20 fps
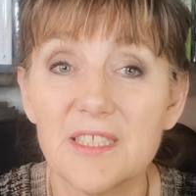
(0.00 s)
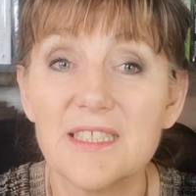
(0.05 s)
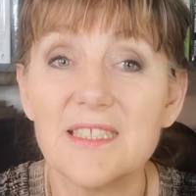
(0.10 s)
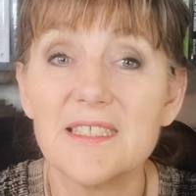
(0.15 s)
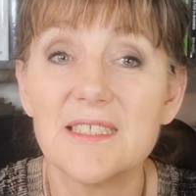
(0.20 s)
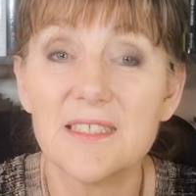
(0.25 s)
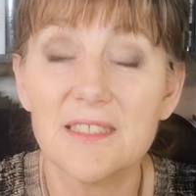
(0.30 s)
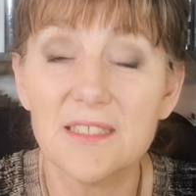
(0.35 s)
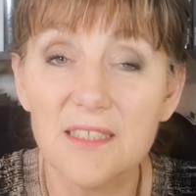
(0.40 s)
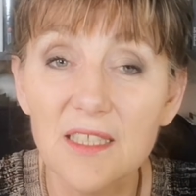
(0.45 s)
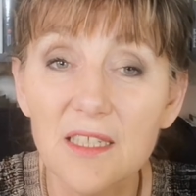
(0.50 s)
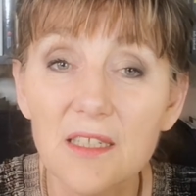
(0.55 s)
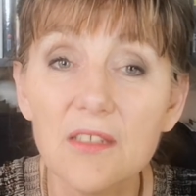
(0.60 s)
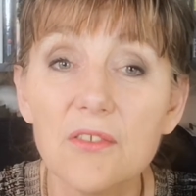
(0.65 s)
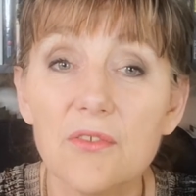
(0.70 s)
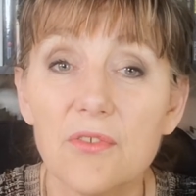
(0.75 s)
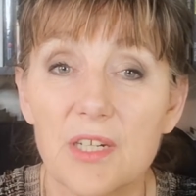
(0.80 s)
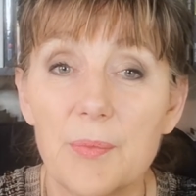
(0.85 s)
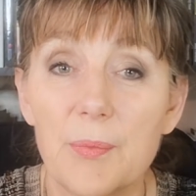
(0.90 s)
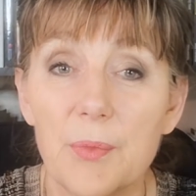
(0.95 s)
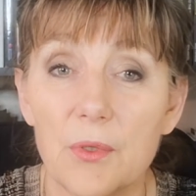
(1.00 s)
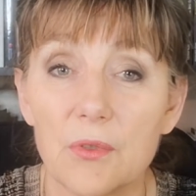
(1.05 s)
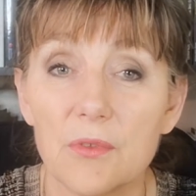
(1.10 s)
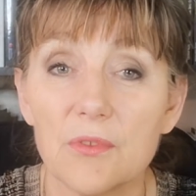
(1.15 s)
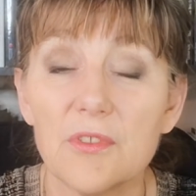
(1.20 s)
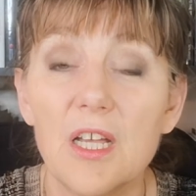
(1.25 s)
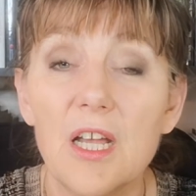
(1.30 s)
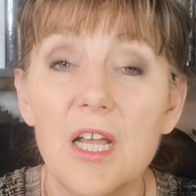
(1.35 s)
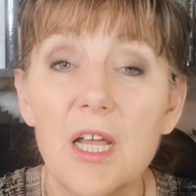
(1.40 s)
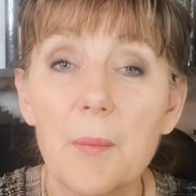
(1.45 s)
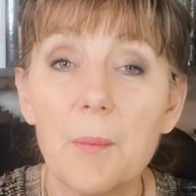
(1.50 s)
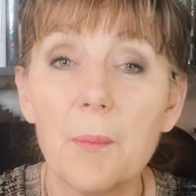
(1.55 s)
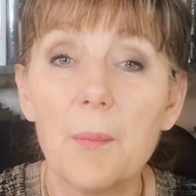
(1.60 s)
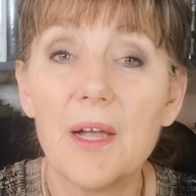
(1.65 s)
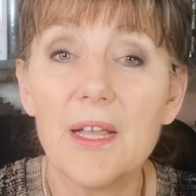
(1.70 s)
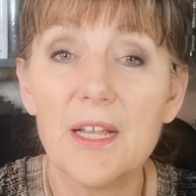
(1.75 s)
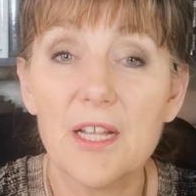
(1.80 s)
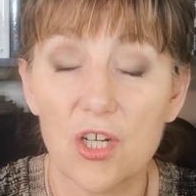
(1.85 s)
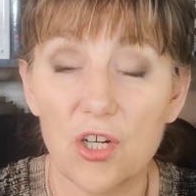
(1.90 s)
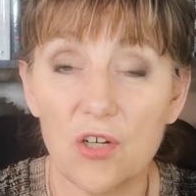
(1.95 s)
is still crippled
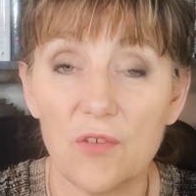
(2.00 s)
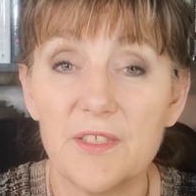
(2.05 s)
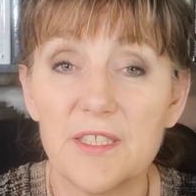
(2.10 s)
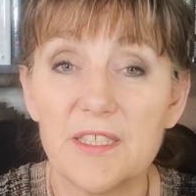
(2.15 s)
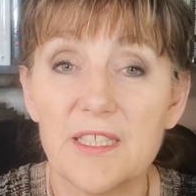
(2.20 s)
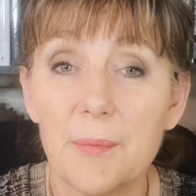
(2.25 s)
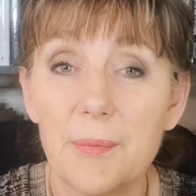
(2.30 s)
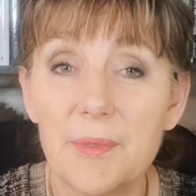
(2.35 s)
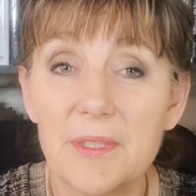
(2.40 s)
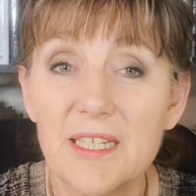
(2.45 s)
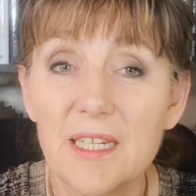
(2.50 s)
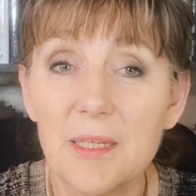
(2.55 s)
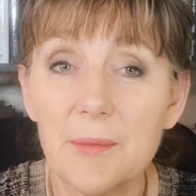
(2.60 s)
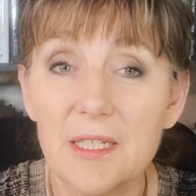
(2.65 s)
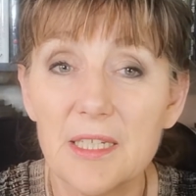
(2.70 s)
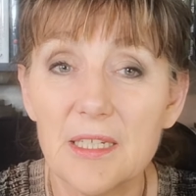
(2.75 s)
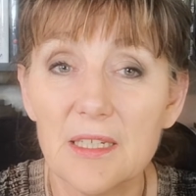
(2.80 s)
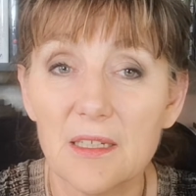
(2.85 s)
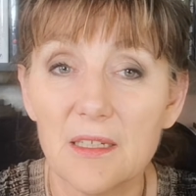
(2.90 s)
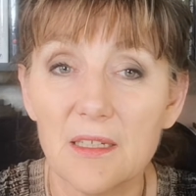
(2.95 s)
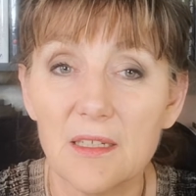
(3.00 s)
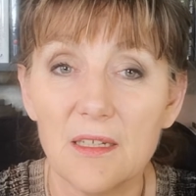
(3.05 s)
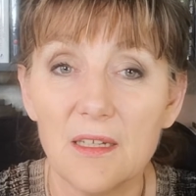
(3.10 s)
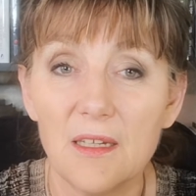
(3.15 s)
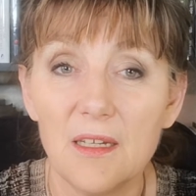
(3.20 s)
by COVID epidemic.